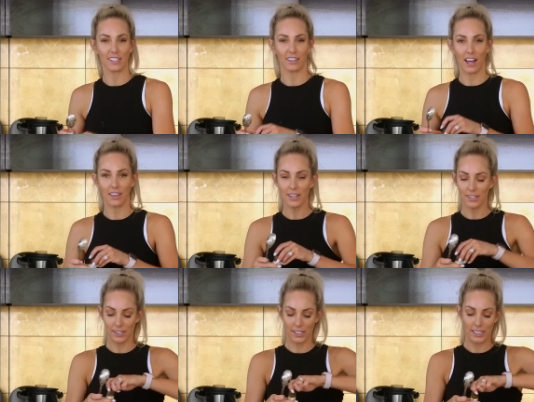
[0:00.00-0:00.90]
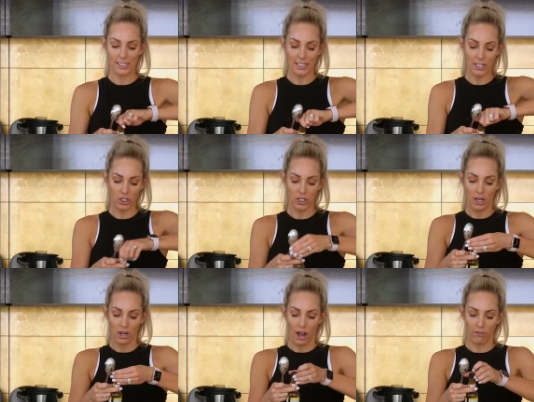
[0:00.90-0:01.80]
in like this, delish.
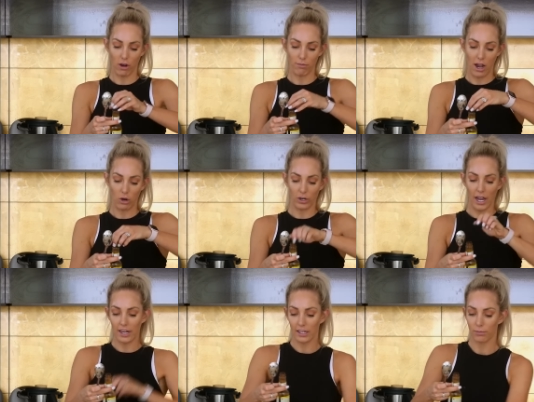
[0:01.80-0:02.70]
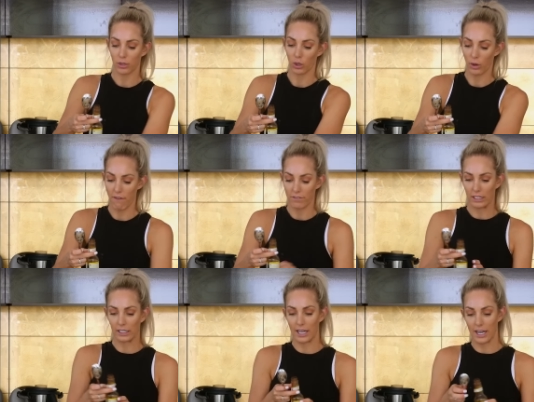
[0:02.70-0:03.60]
I've got my organic pure
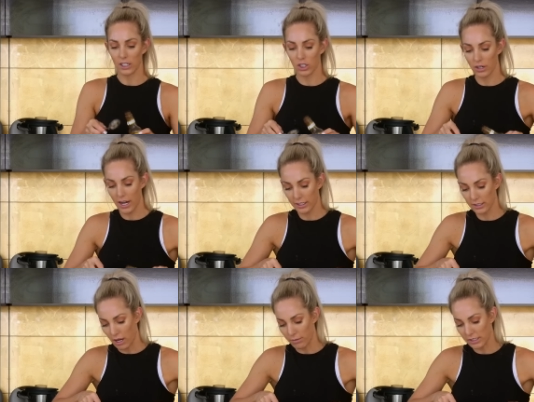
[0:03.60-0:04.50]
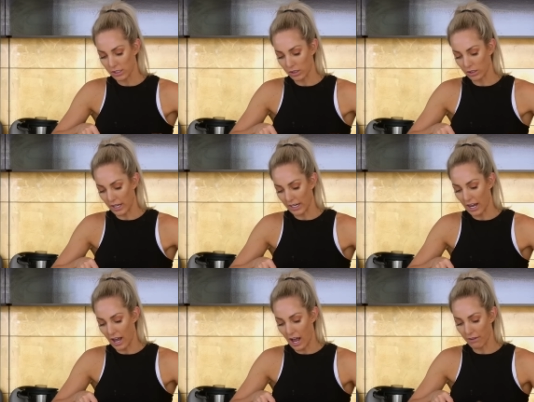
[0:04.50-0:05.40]
vanilla extract. I'm just gonna do like
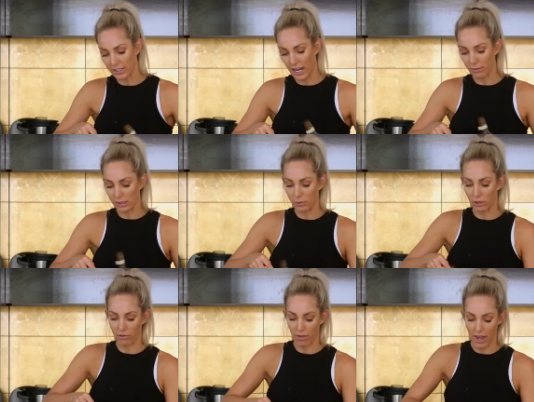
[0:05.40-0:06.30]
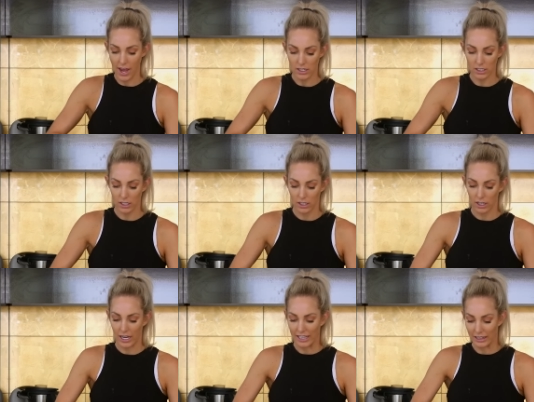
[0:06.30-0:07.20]
half a tablespoon of that.
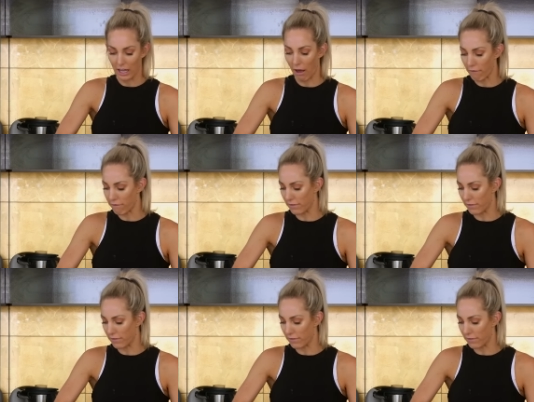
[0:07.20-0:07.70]
I love